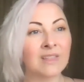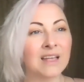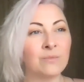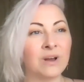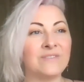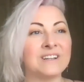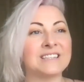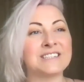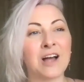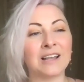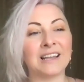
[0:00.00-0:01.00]
And what if it's
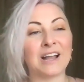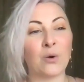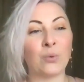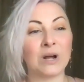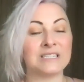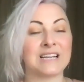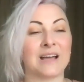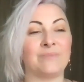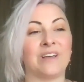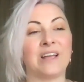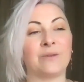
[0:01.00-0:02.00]
not like a
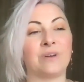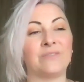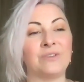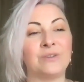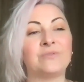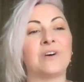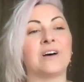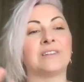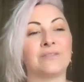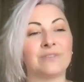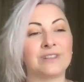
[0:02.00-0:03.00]
one-time thing? What if you fall
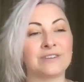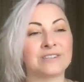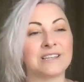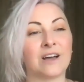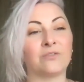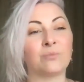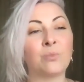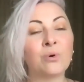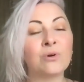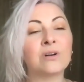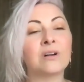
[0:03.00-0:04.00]
in love with yourself
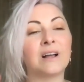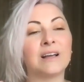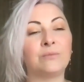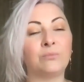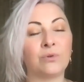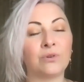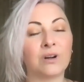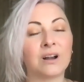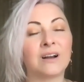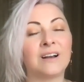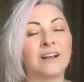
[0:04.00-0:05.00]
more and more
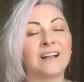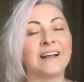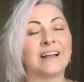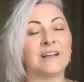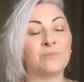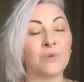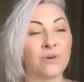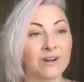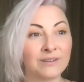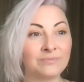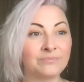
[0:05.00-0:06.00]
and
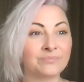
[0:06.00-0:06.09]
more?